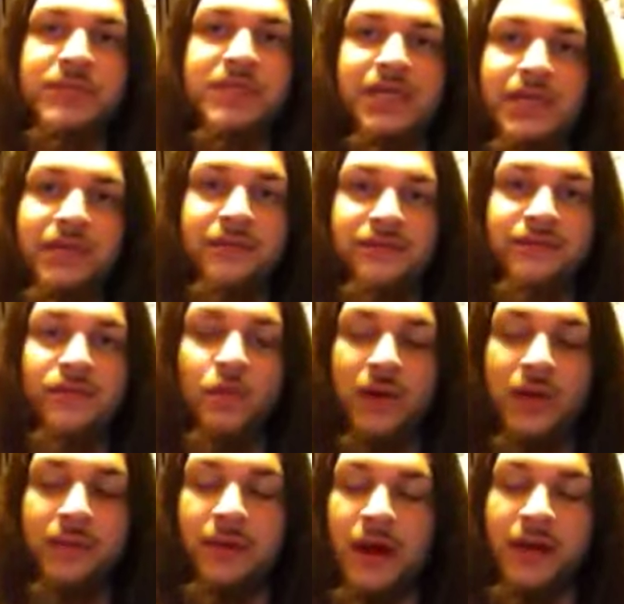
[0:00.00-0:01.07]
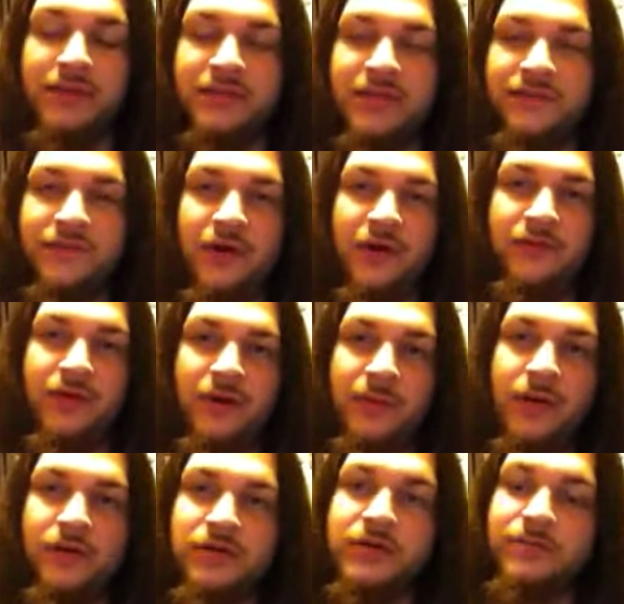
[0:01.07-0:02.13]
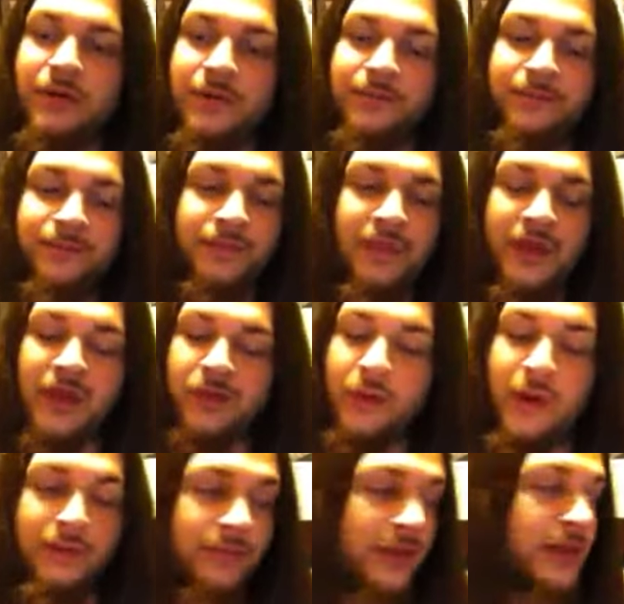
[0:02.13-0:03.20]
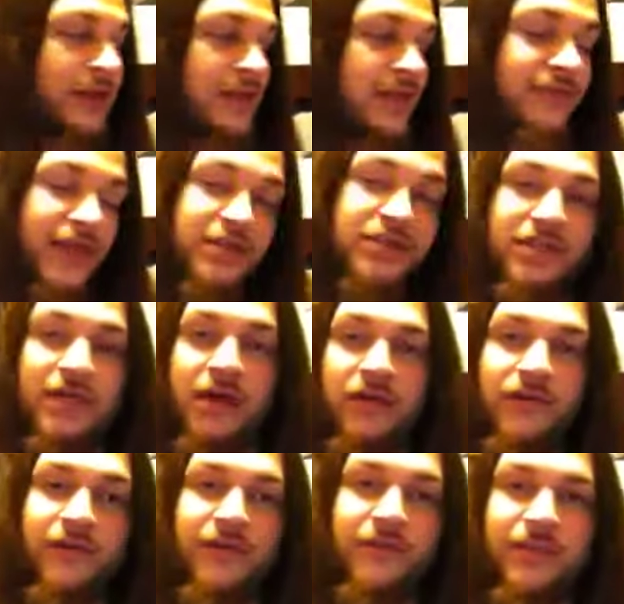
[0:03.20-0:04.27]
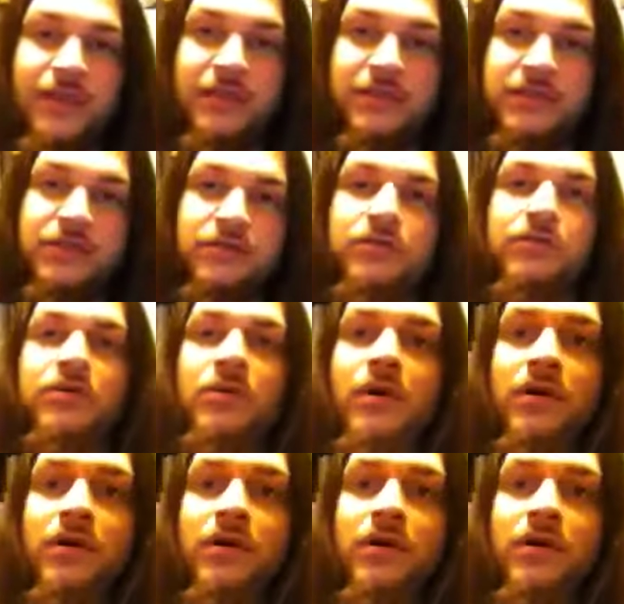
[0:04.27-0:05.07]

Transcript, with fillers: $10, $20 at the very, very most. But either way, give that a check out if you have a PS2 and you